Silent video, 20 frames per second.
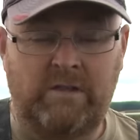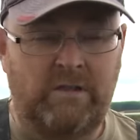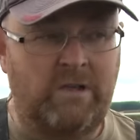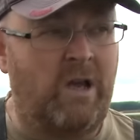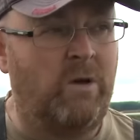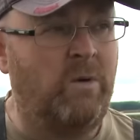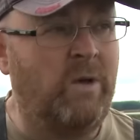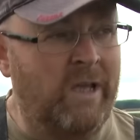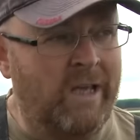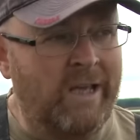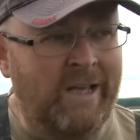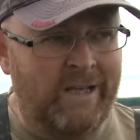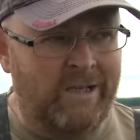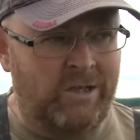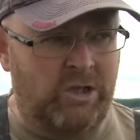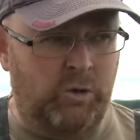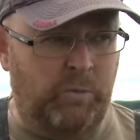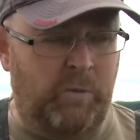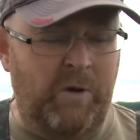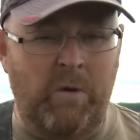So
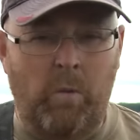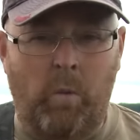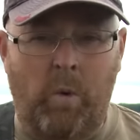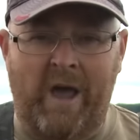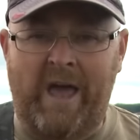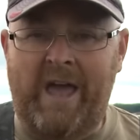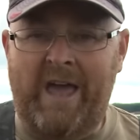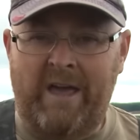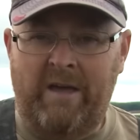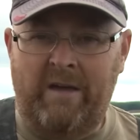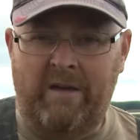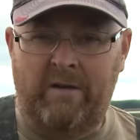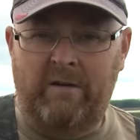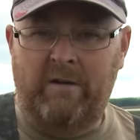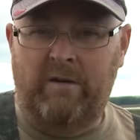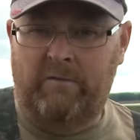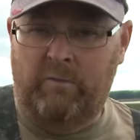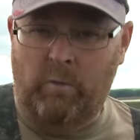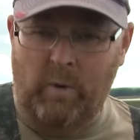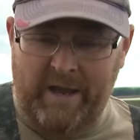just be aware
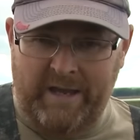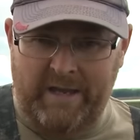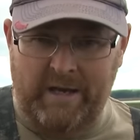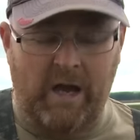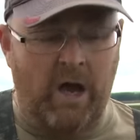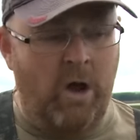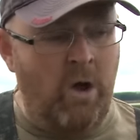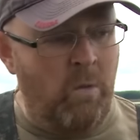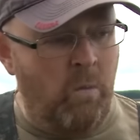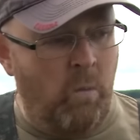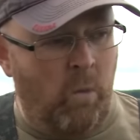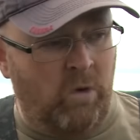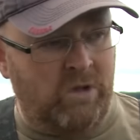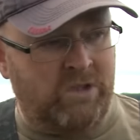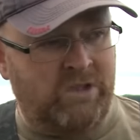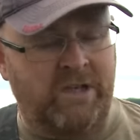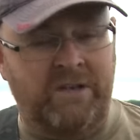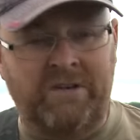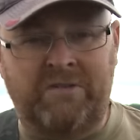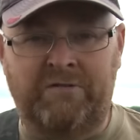of where you're going,
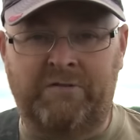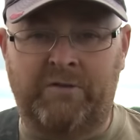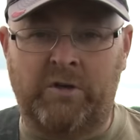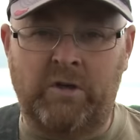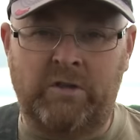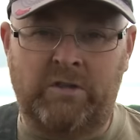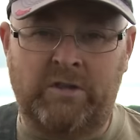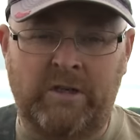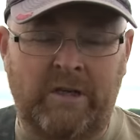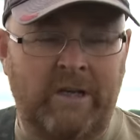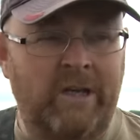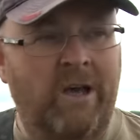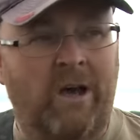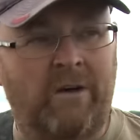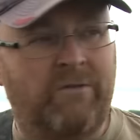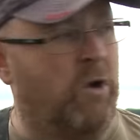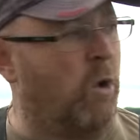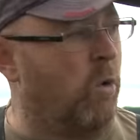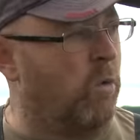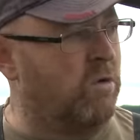what's underfoot.
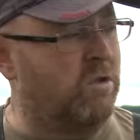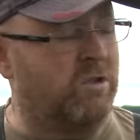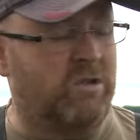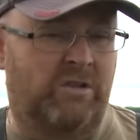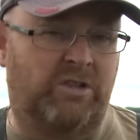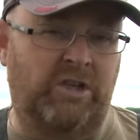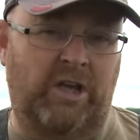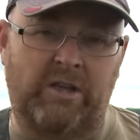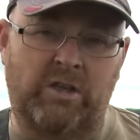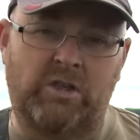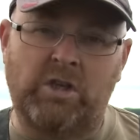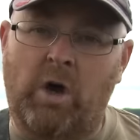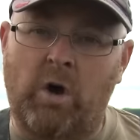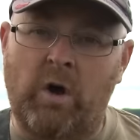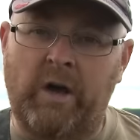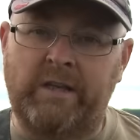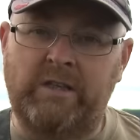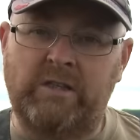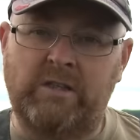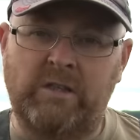Of course, check the
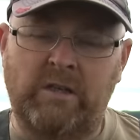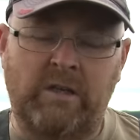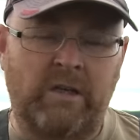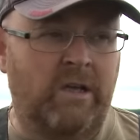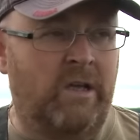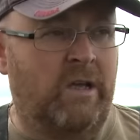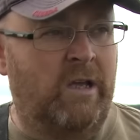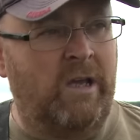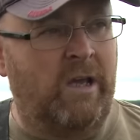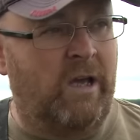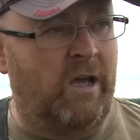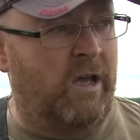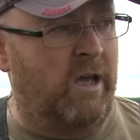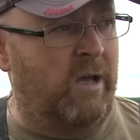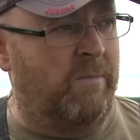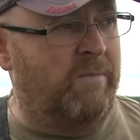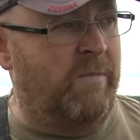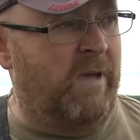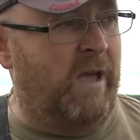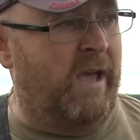tides
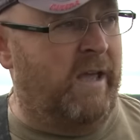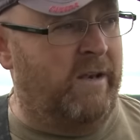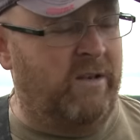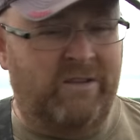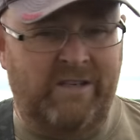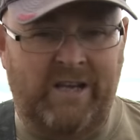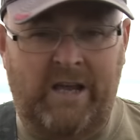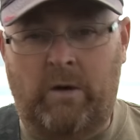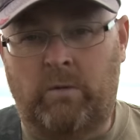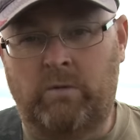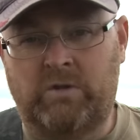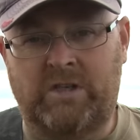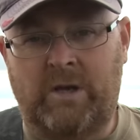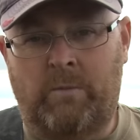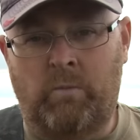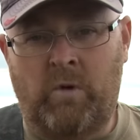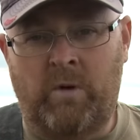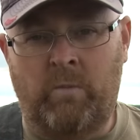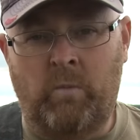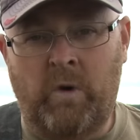and tell
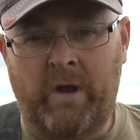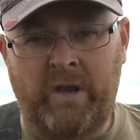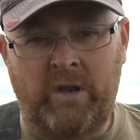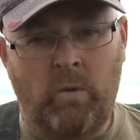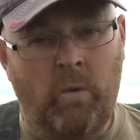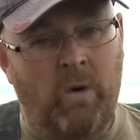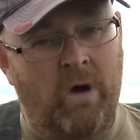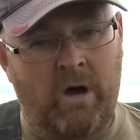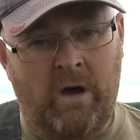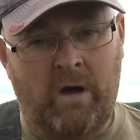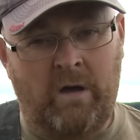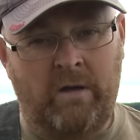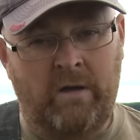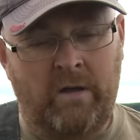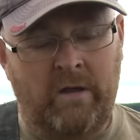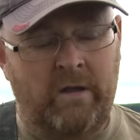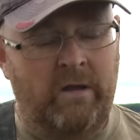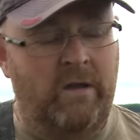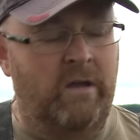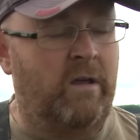someone where you are.
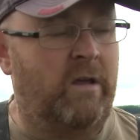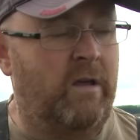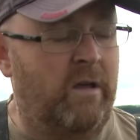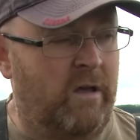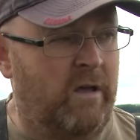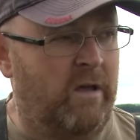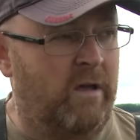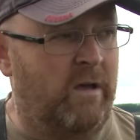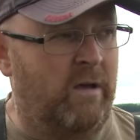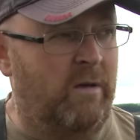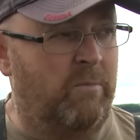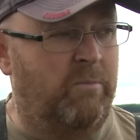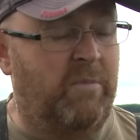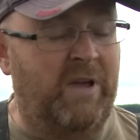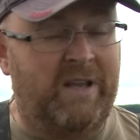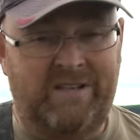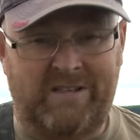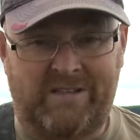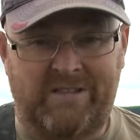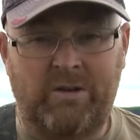
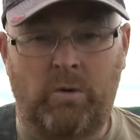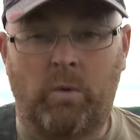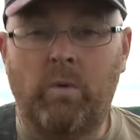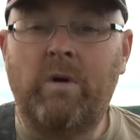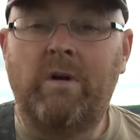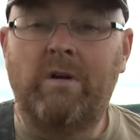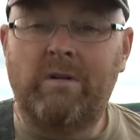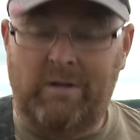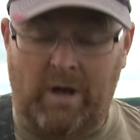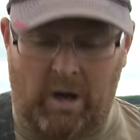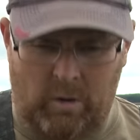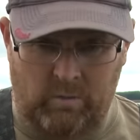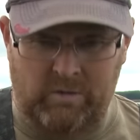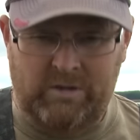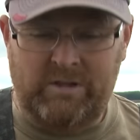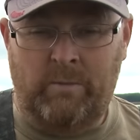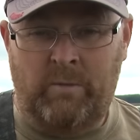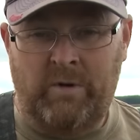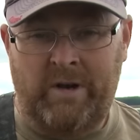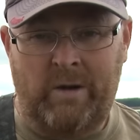Better still, go with
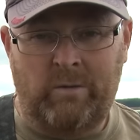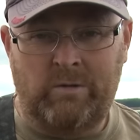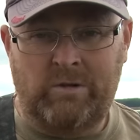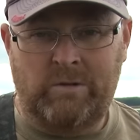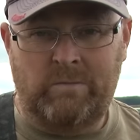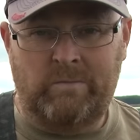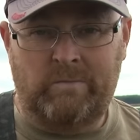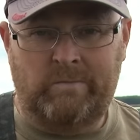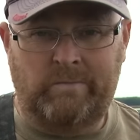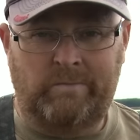someone else.